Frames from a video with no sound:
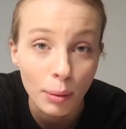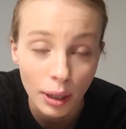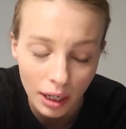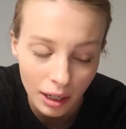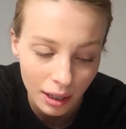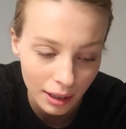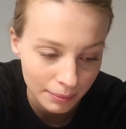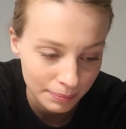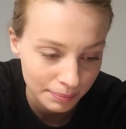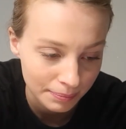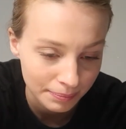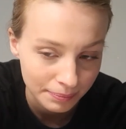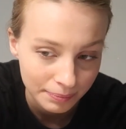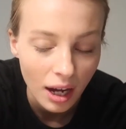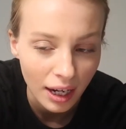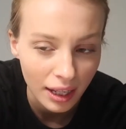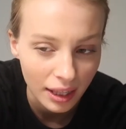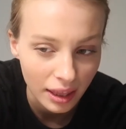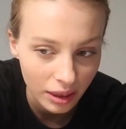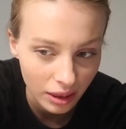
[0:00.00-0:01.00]
but
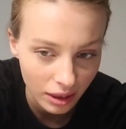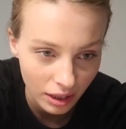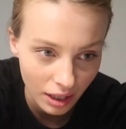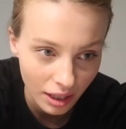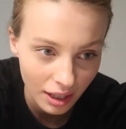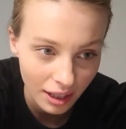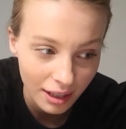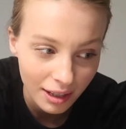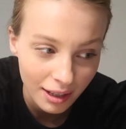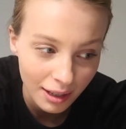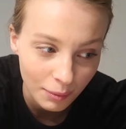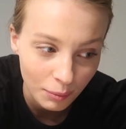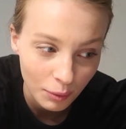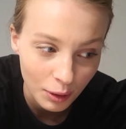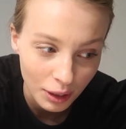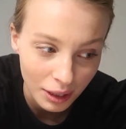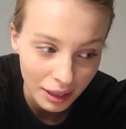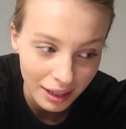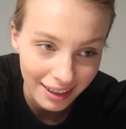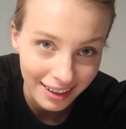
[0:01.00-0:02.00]
I think I'm
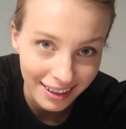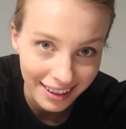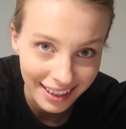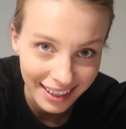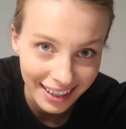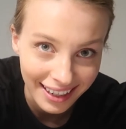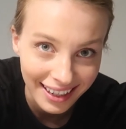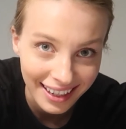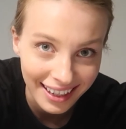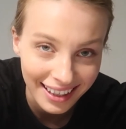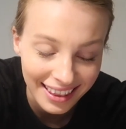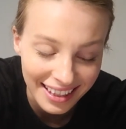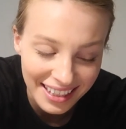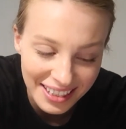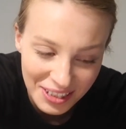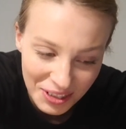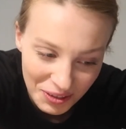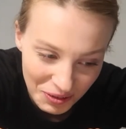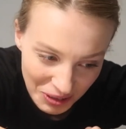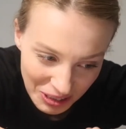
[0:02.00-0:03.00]
gonna like
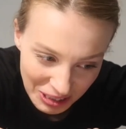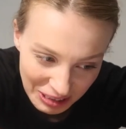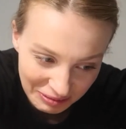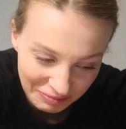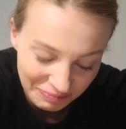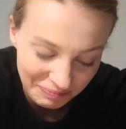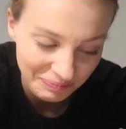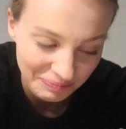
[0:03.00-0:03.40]
this one.